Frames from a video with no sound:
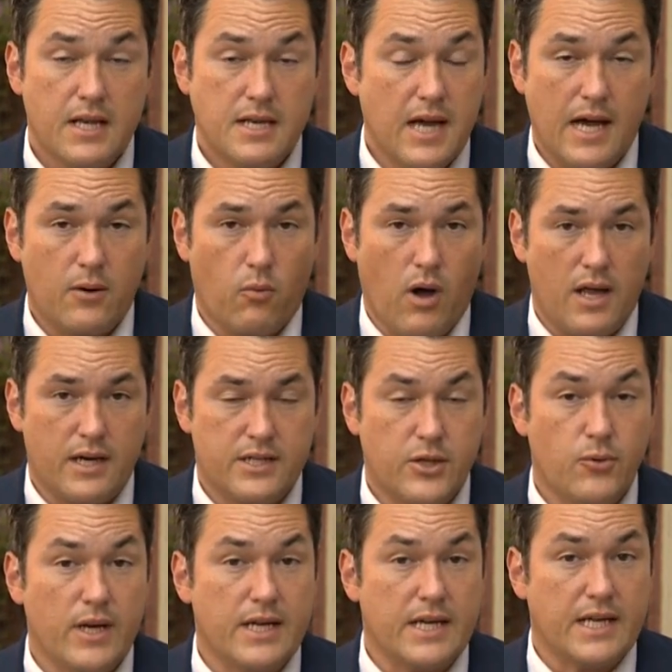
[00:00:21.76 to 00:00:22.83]
not wanted
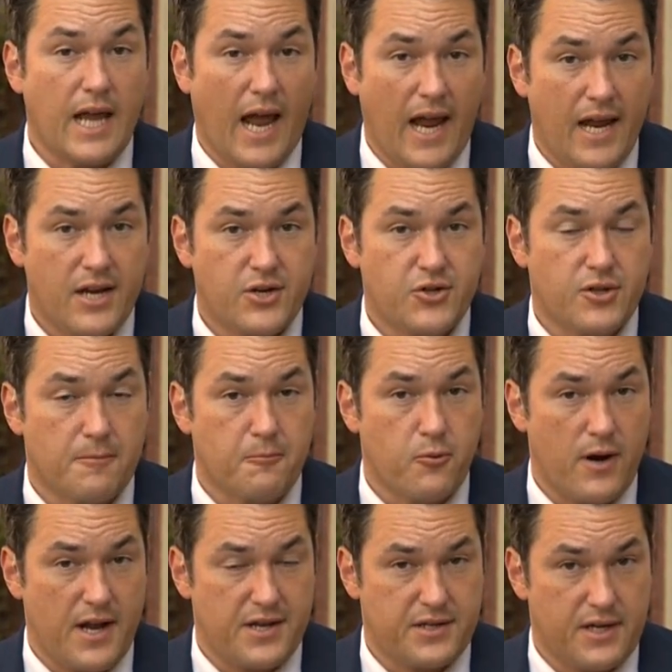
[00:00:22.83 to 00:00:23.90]
to engage the
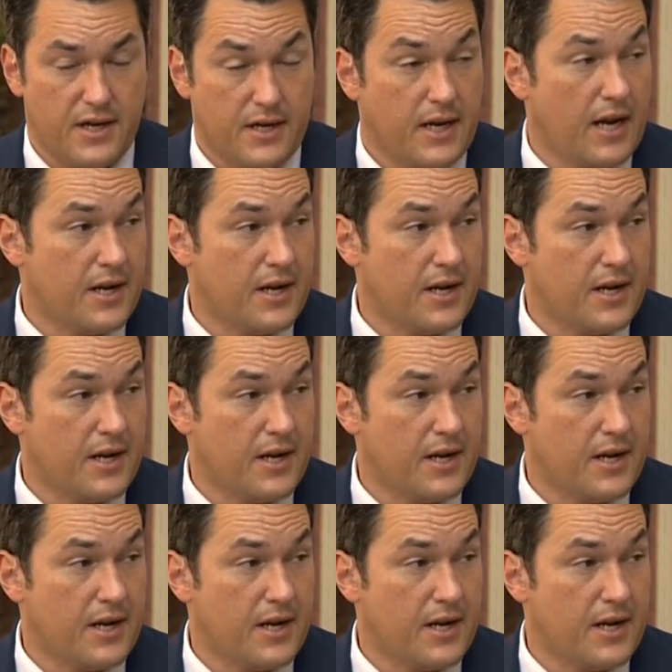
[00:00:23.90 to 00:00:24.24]
president.